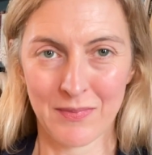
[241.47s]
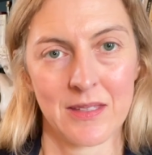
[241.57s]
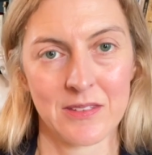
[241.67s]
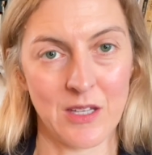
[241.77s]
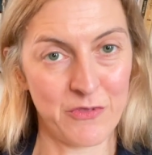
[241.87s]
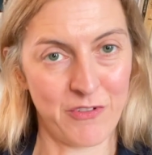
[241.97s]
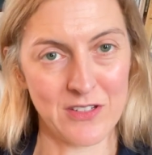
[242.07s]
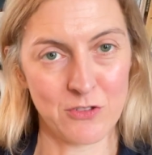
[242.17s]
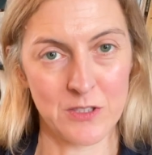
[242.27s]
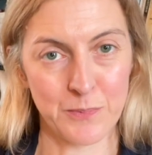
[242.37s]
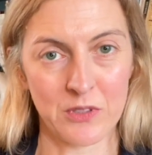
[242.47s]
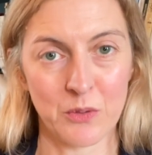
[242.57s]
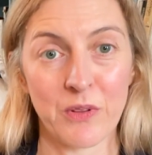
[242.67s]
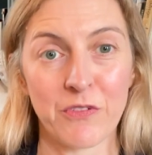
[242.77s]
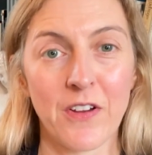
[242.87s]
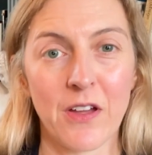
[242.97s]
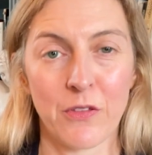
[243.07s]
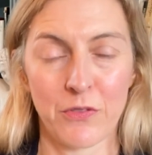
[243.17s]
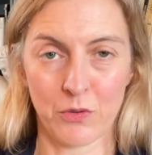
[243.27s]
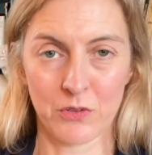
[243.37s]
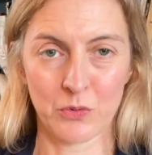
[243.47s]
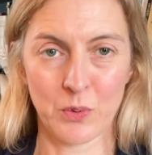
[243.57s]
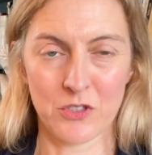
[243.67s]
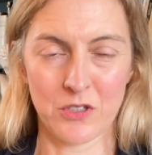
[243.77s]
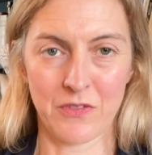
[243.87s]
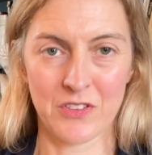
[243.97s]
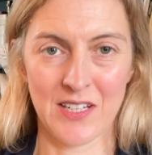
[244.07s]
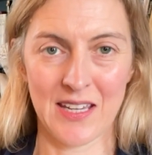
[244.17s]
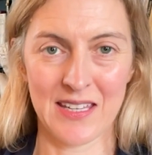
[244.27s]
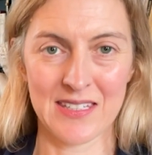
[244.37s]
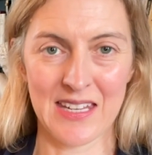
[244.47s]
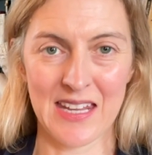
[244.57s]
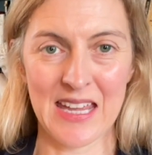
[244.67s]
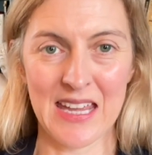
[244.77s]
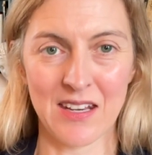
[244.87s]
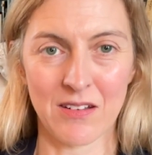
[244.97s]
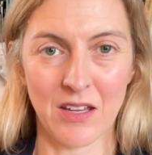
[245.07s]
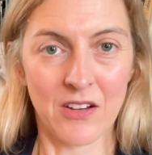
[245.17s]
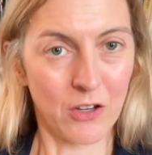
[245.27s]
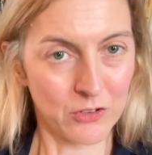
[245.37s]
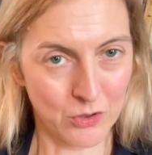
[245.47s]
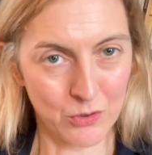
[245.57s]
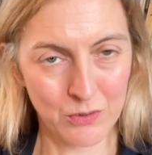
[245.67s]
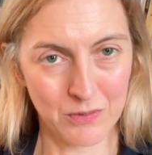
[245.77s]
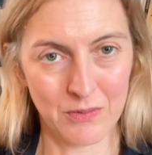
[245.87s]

Some friends responded with further thoughts, which I've shared in an article,